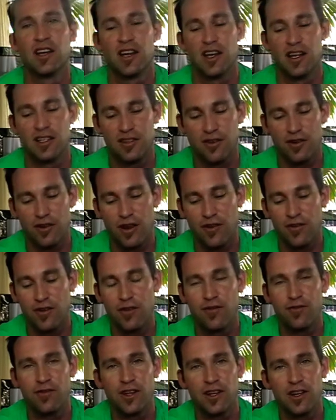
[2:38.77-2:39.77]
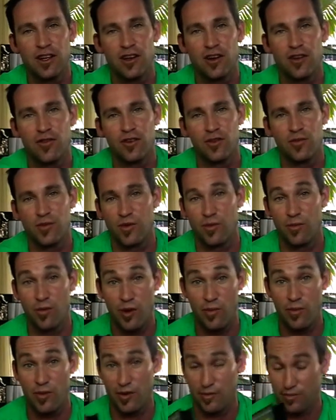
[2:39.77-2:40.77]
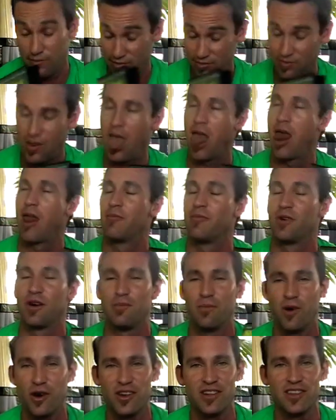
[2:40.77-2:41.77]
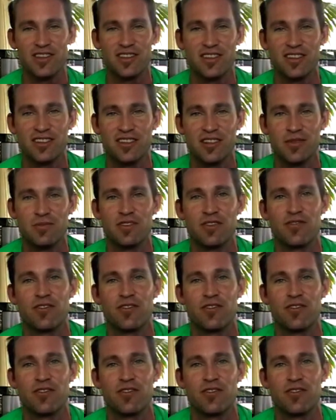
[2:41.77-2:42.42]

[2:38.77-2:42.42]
if you flip, I've got my modded systems,